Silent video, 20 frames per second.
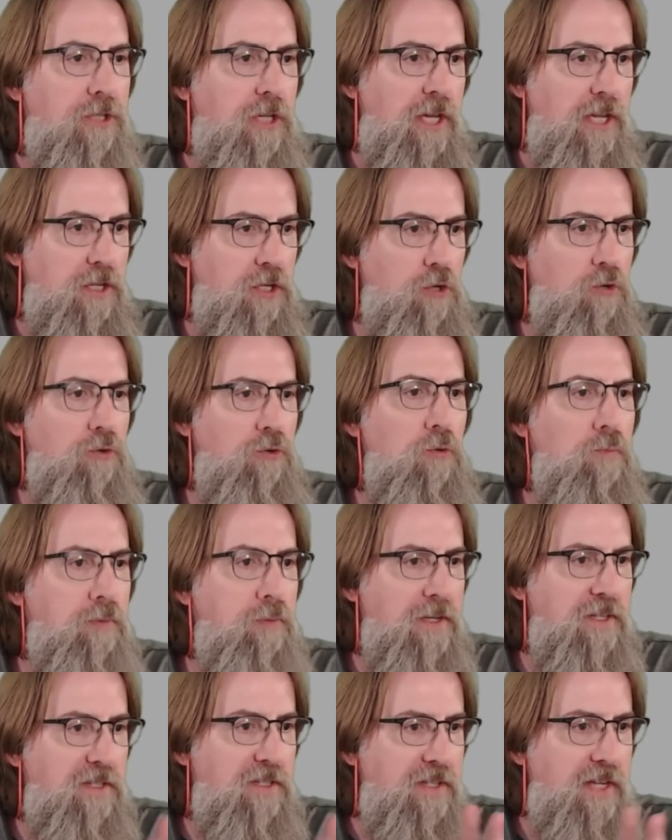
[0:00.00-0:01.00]
you do
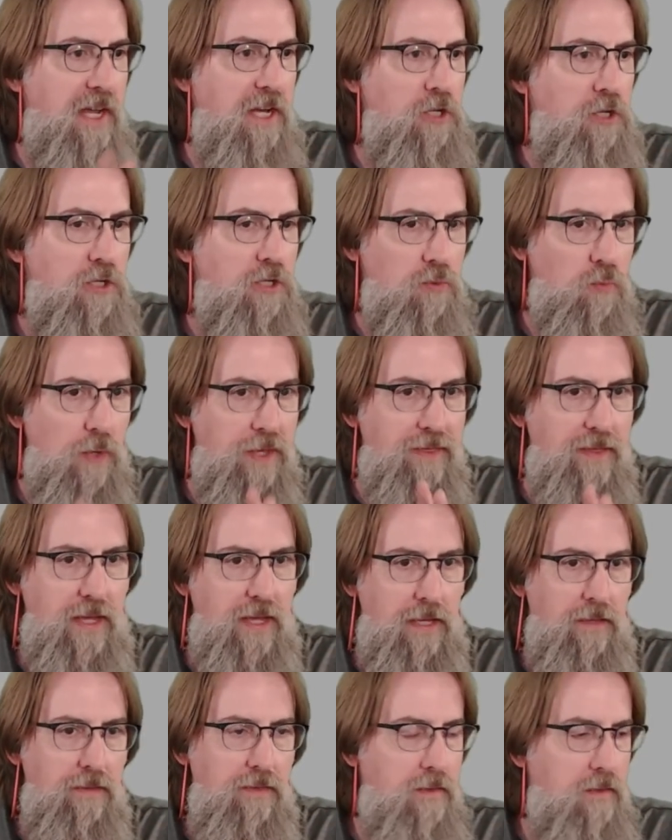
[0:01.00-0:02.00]
presentations
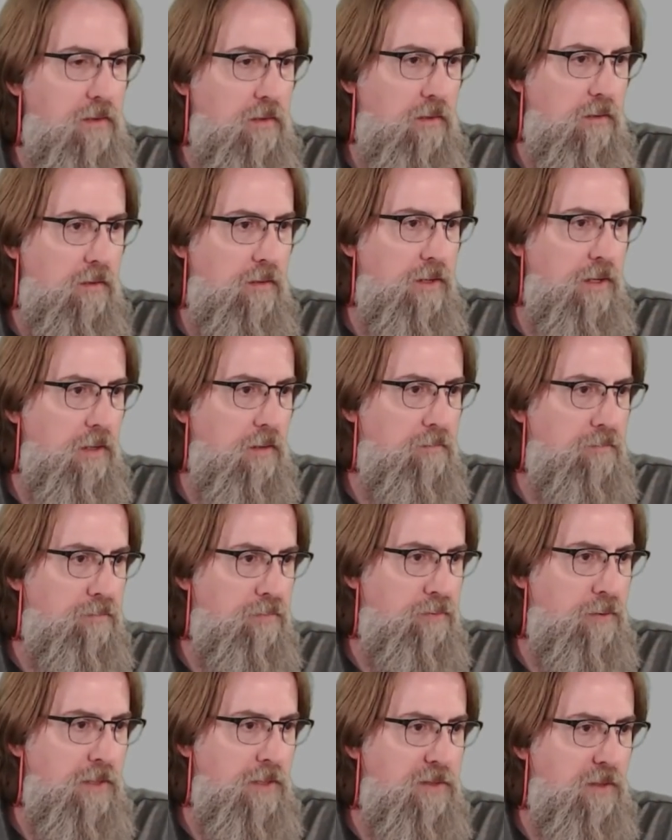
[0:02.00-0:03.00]
within the
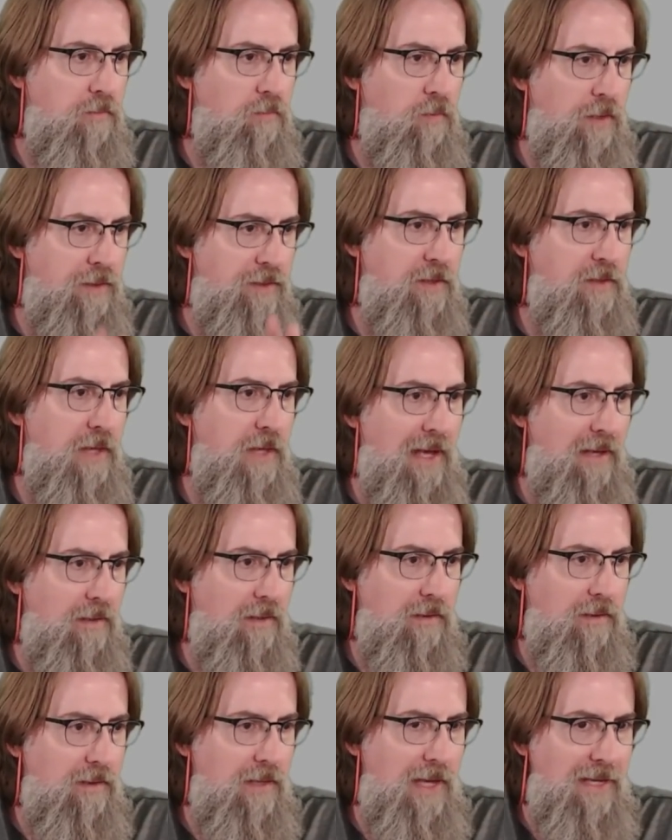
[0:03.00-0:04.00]

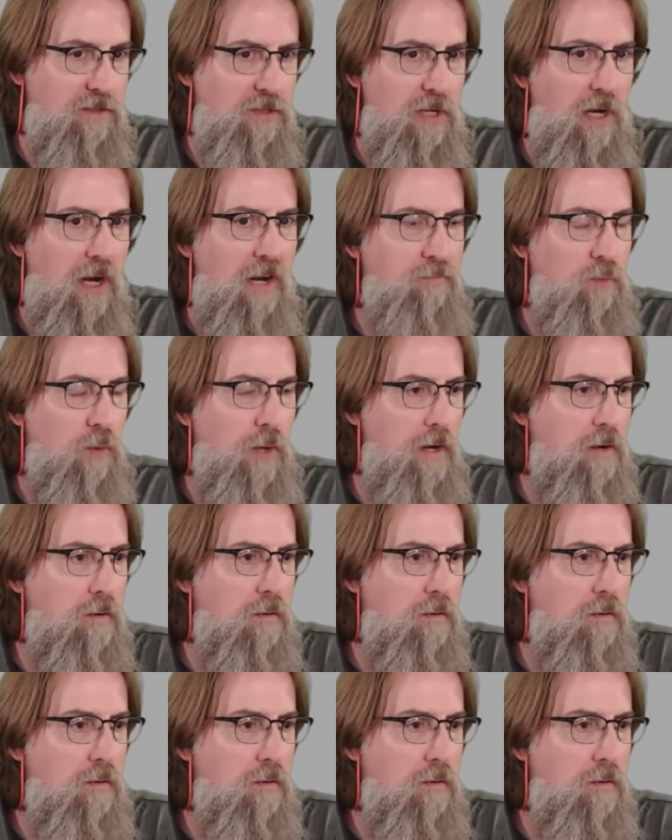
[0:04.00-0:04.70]
that software?